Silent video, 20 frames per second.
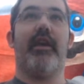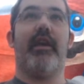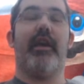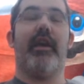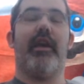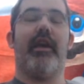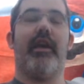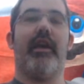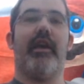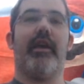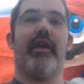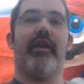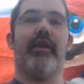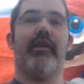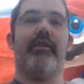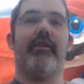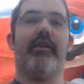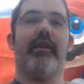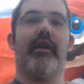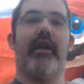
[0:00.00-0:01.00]

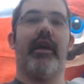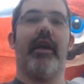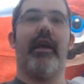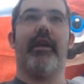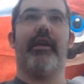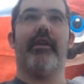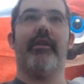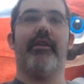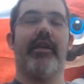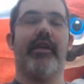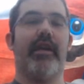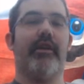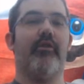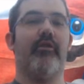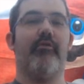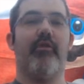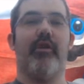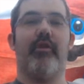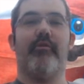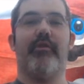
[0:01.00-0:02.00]
And hey, you can't go
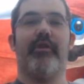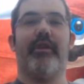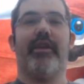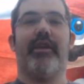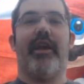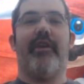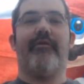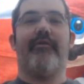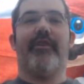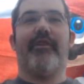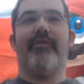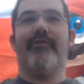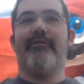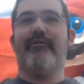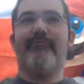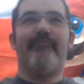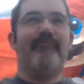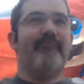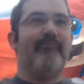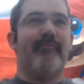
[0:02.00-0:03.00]
wrong with a Kevin
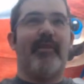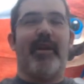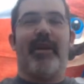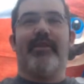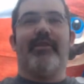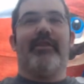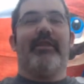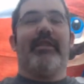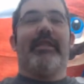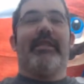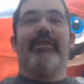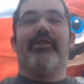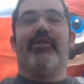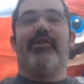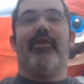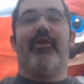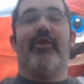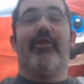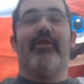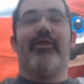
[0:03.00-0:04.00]
as the lead
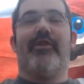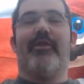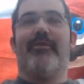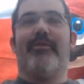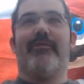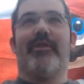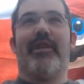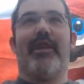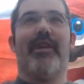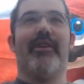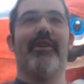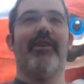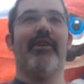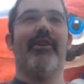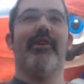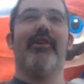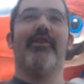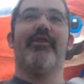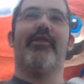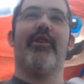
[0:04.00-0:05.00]
star, you know what I'm saying?
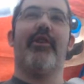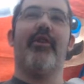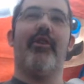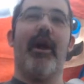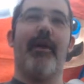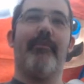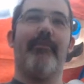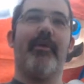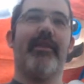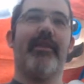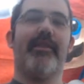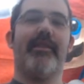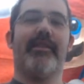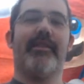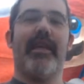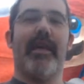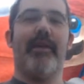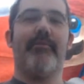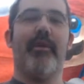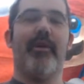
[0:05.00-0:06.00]
So I picked this
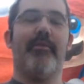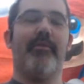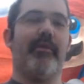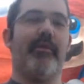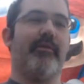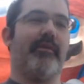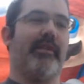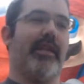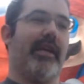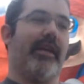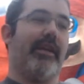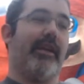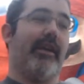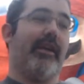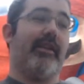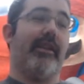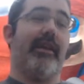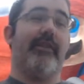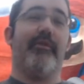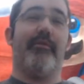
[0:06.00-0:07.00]
game up. It was like
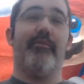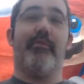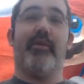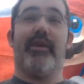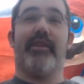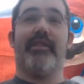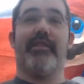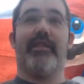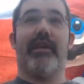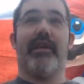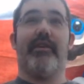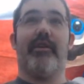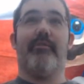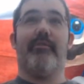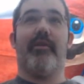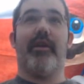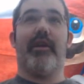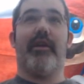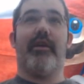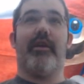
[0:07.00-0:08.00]
11 bucks down at
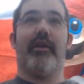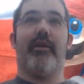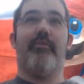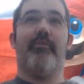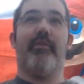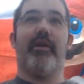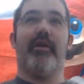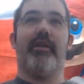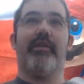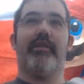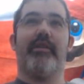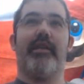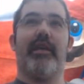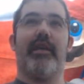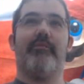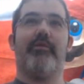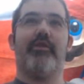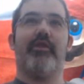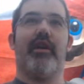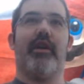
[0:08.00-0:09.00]
my buddy's
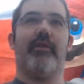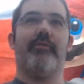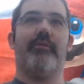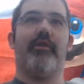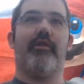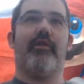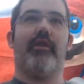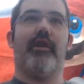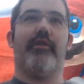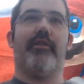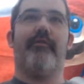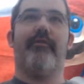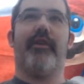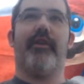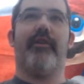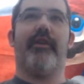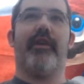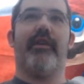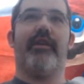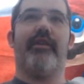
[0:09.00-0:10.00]
game shop, so I
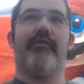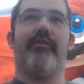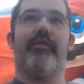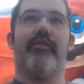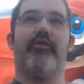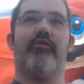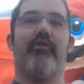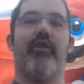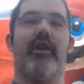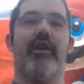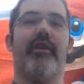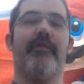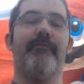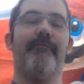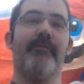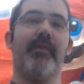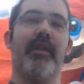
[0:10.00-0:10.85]
figured I'd give it a try.